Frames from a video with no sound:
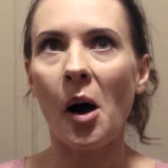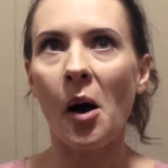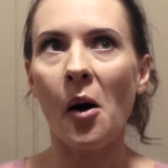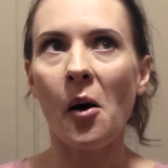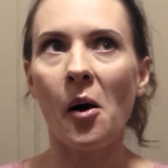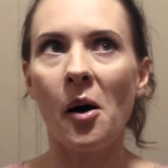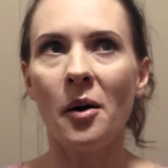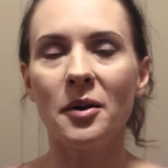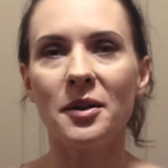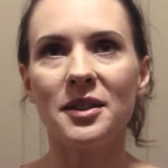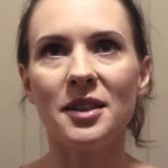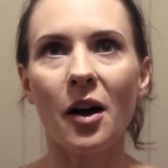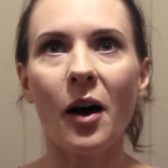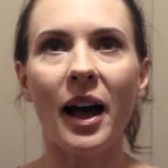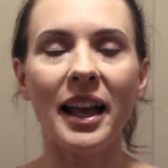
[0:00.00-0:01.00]

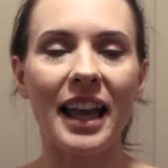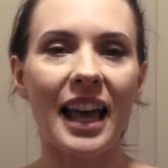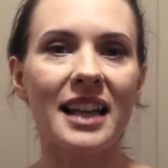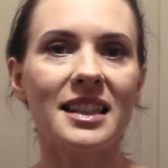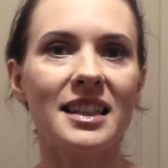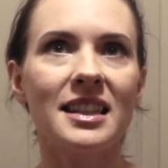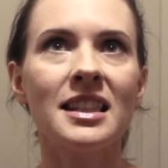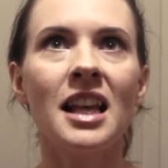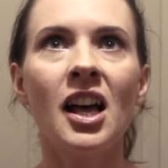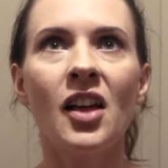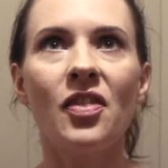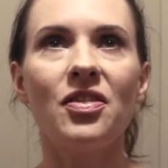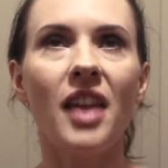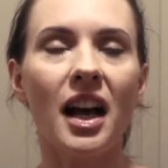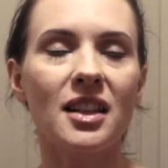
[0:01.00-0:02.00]
I guess
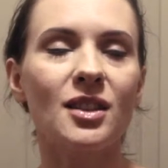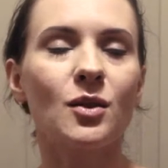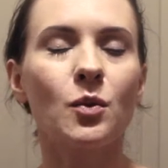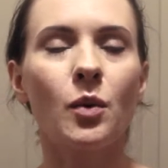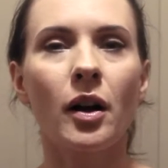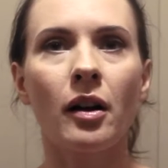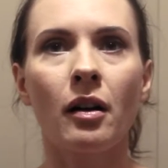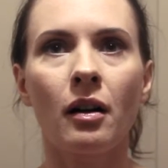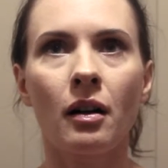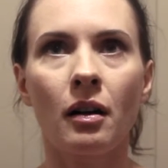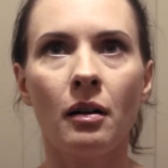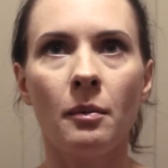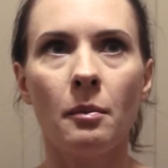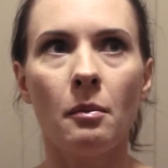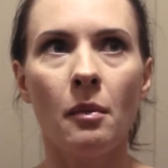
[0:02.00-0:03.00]
that's where
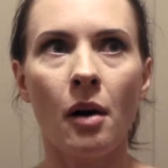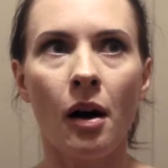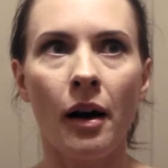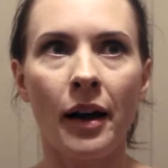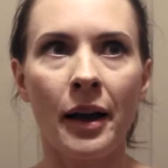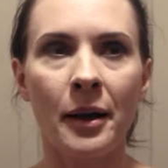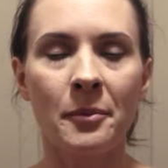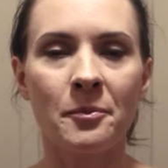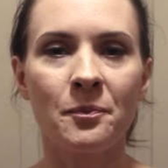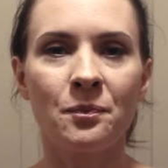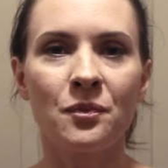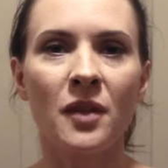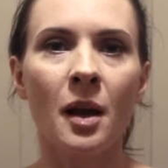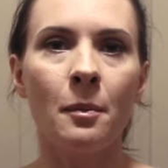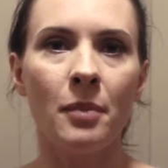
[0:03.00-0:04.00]
my
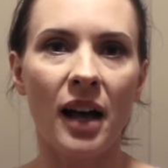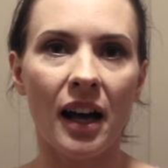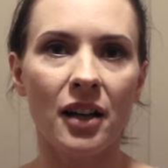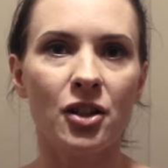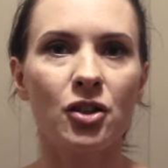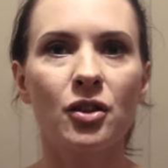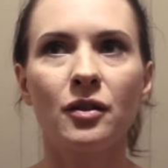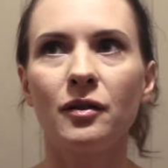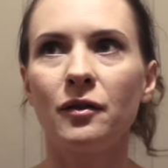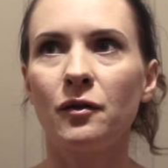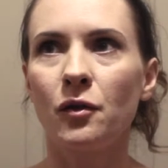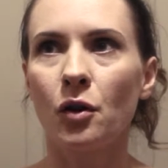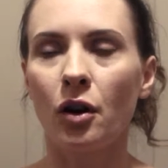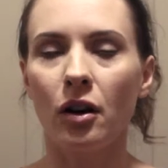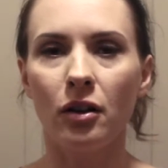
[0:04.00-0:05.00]
passion
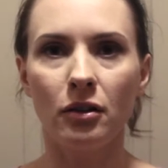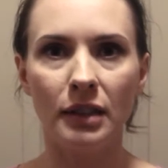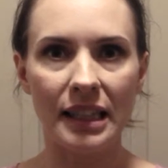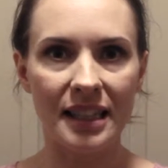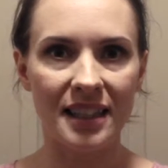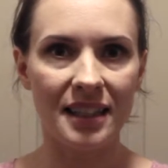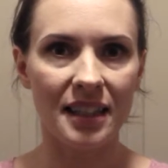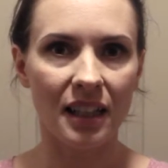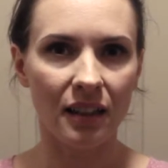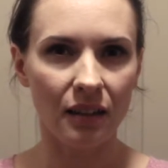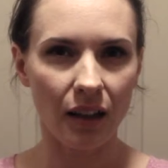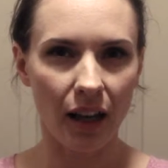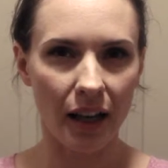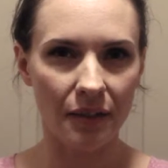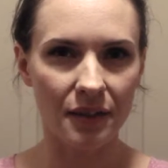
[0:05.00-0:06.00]
for holistic
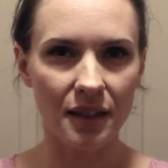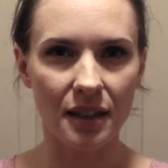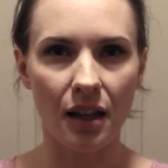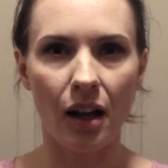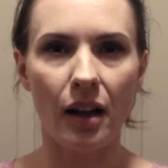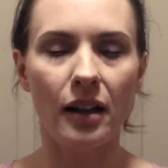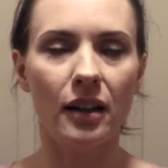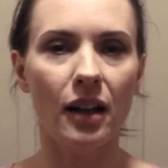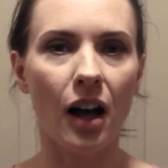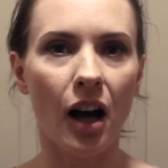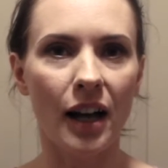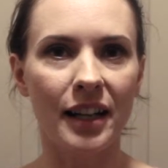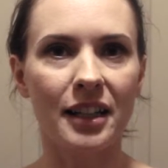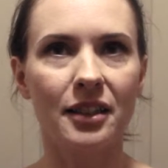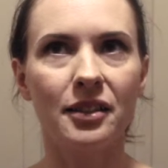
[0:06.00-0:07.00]
lifestyle
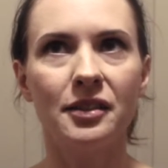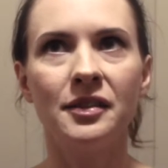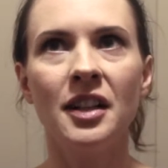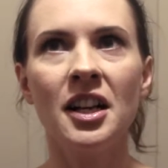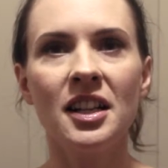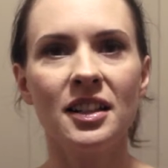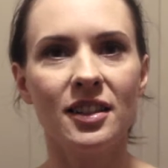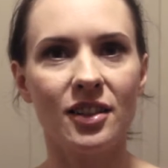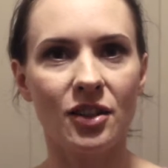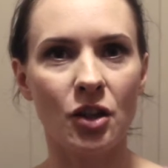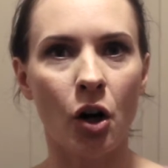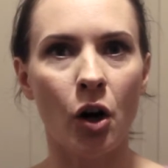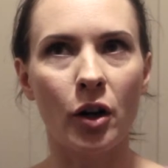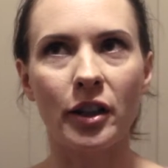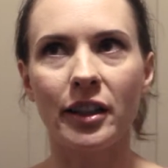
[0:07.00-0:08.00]
kind of
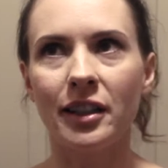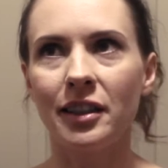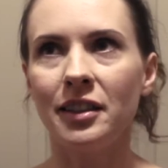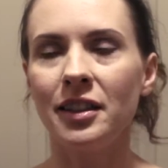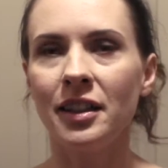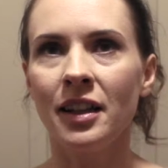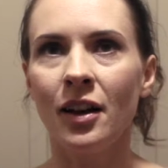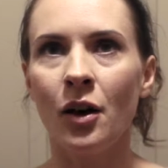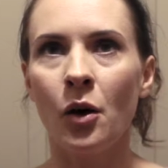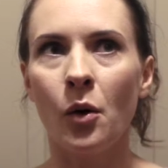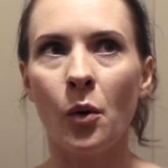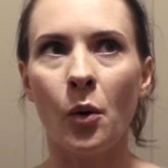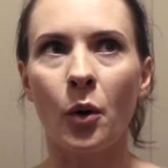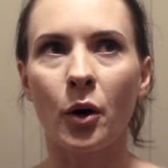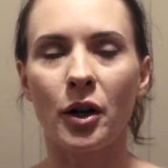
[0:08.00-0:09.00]
started,
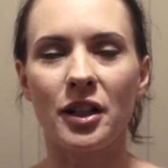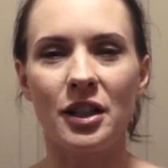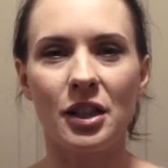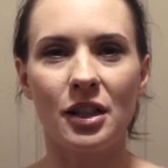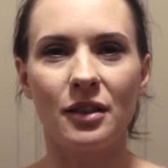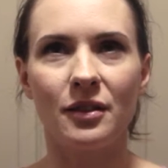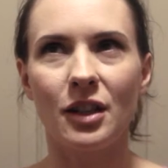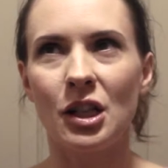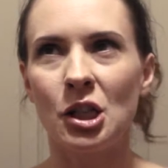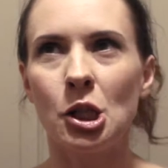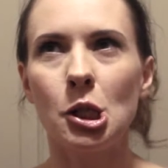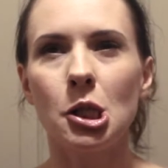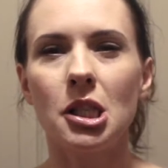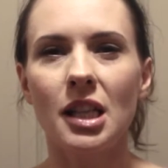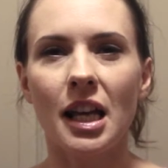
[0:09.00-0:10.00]
or
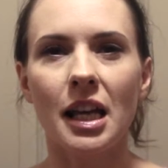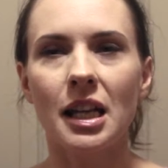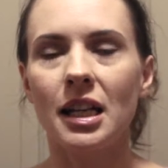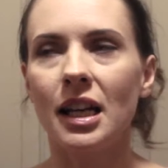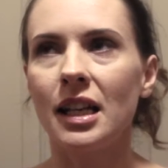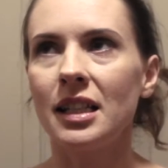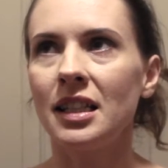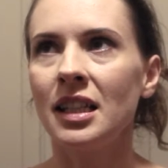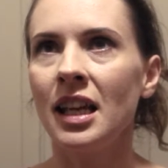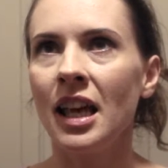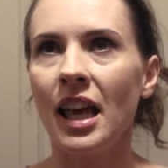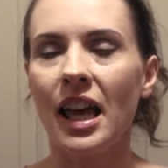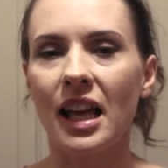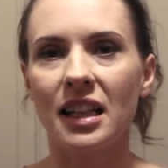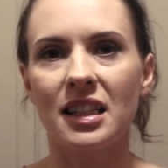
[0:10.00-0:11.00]
initiated
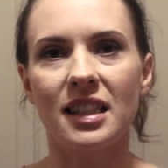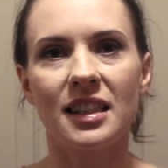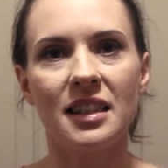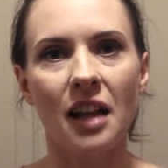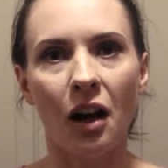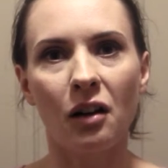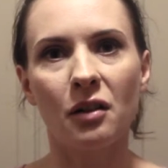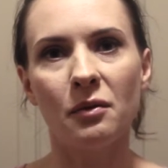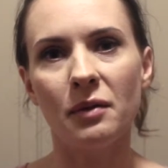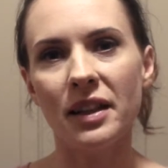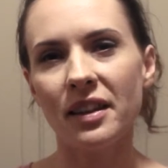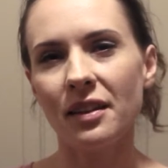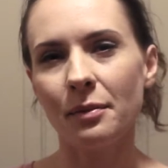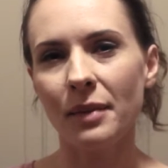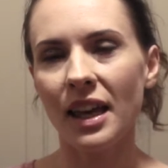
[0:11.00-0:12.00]
and stuck
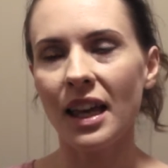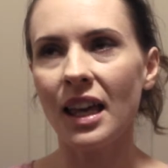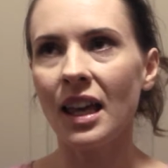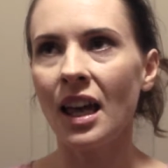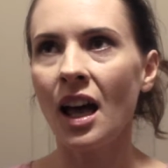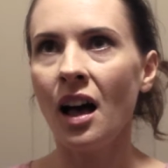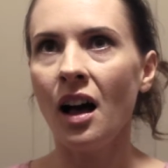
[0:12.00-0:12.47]
with me.